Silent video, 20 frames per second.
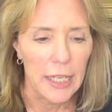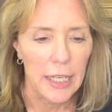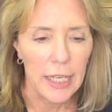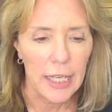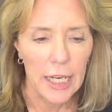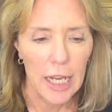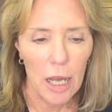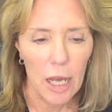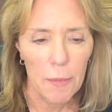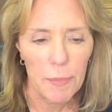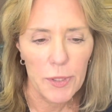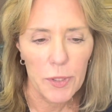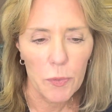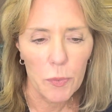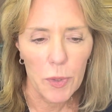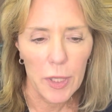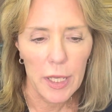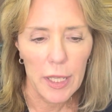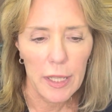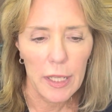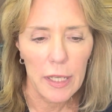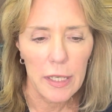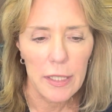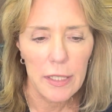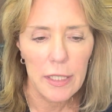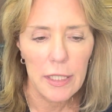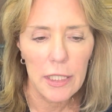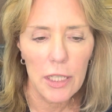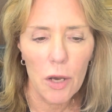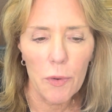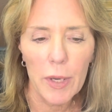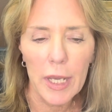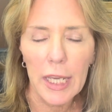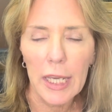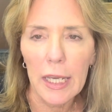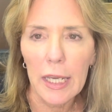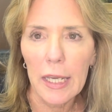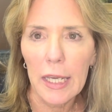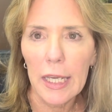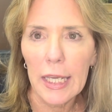It helps with
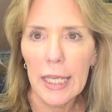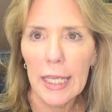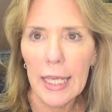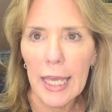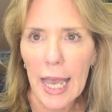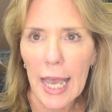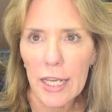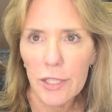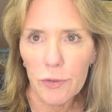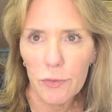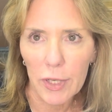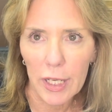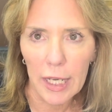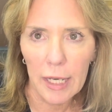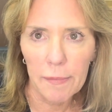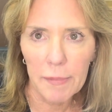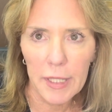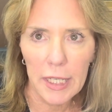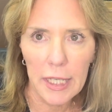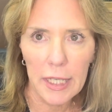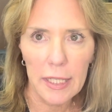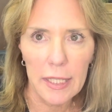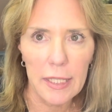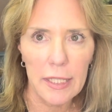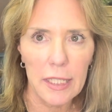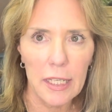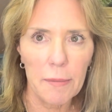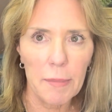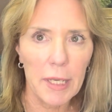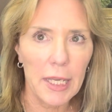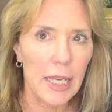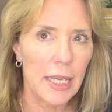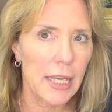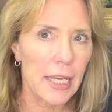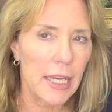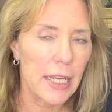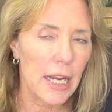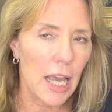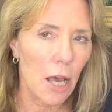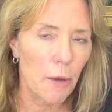slowing gastric emptying in the stomach,
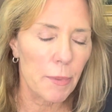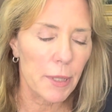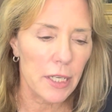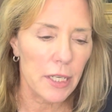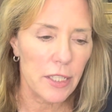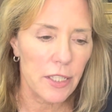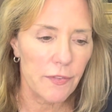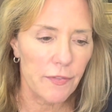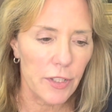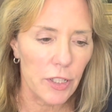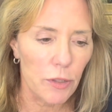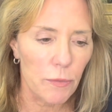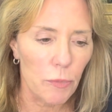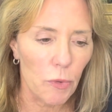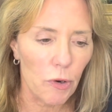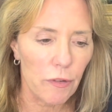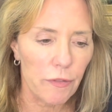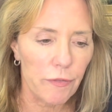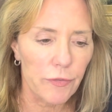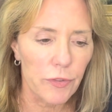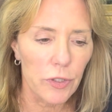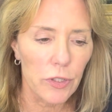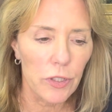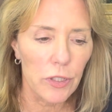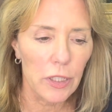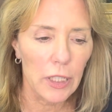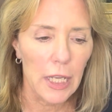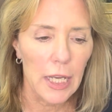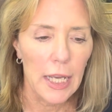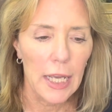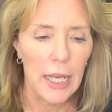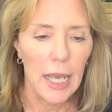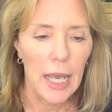again, helping us feel more full,